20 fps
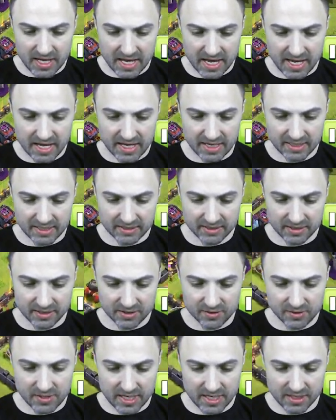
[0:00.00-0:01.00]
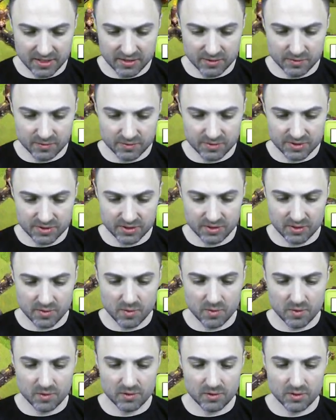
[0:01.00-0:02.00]
And you got to use
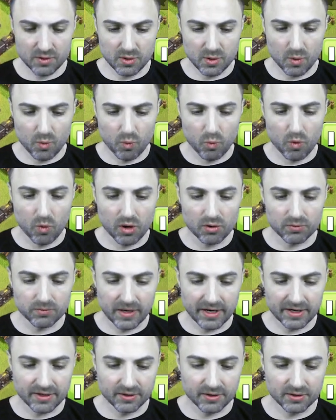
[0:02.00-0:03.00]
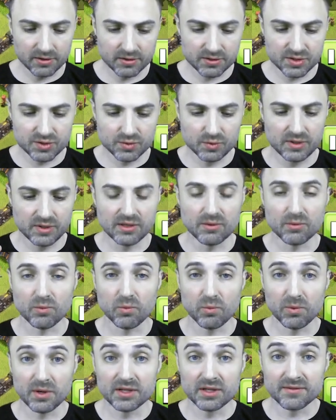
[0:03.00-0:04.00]
your wall wrecker to get
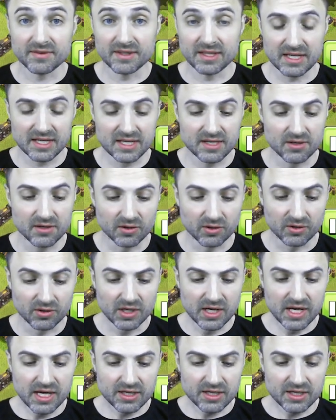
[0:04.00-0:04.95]
rid of the eagle.